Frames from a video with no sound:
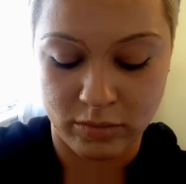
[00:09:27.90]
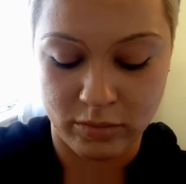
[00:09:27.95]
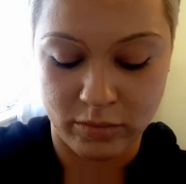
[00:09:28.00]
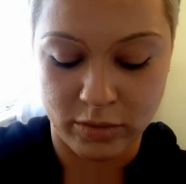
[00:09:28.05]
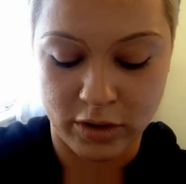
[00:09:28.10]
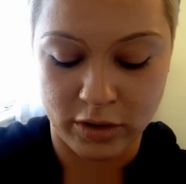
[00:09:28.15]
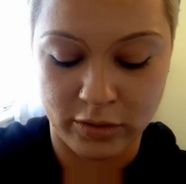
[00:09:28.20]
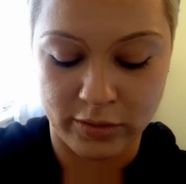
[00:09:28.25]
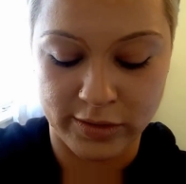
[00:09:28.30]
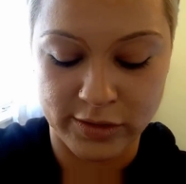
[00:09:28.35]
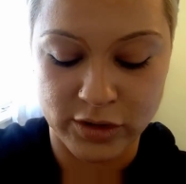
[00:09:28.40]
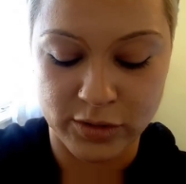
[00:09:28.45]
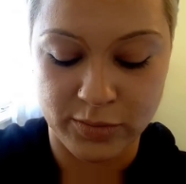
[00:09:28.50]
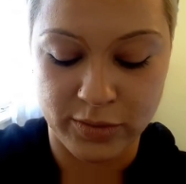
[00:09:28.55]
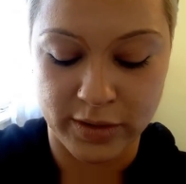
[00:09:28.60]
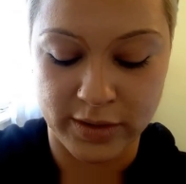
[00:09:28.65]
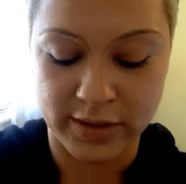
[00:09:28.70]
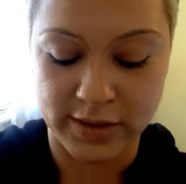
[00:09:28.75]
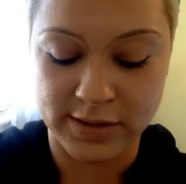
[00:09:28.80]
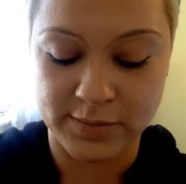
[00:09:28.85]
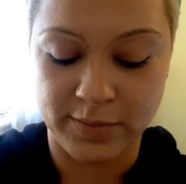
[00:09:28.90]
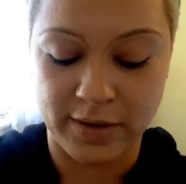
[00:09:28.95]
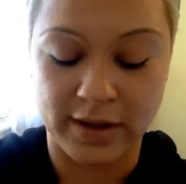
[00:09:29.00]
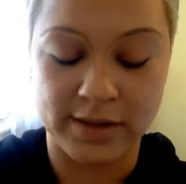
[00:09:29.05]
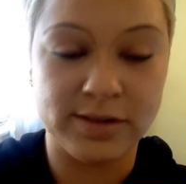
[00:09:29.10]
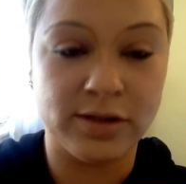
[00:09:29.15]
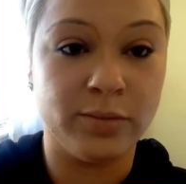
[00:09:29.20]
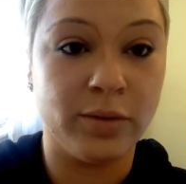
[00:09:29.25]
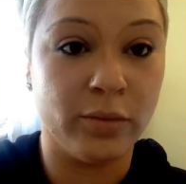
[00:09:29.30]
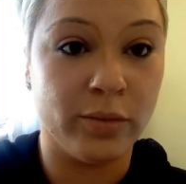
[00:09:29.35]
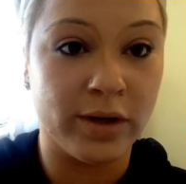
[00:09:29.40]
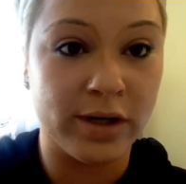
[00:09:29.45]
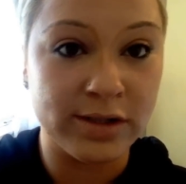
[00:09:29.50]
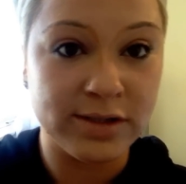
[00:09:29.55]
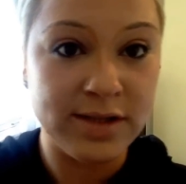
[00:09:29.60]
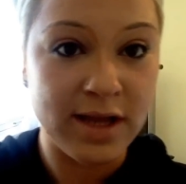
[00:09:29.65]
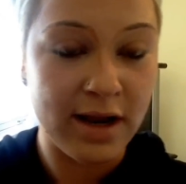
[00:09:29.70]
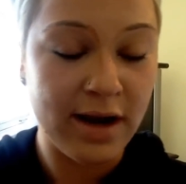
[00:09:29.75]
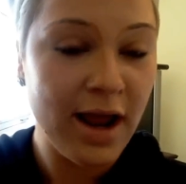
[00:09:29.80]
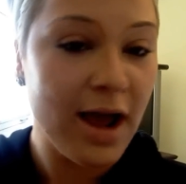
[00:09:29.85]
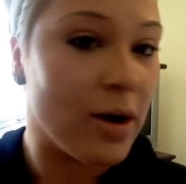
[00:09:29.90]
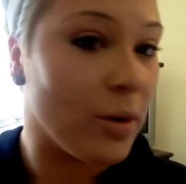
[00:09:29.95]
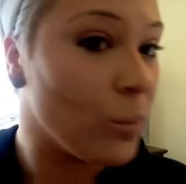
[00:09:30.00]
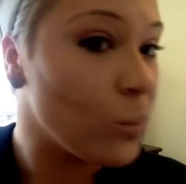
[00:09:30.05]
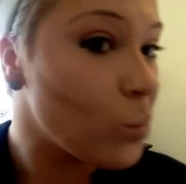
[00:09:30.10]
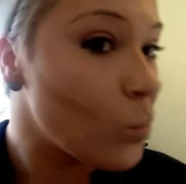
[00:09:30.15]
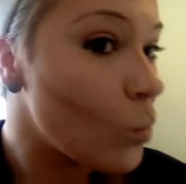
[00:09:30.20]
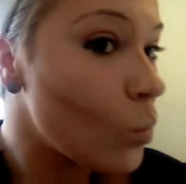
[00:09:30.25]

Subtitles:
We are going to put in the spots that we want to stand out.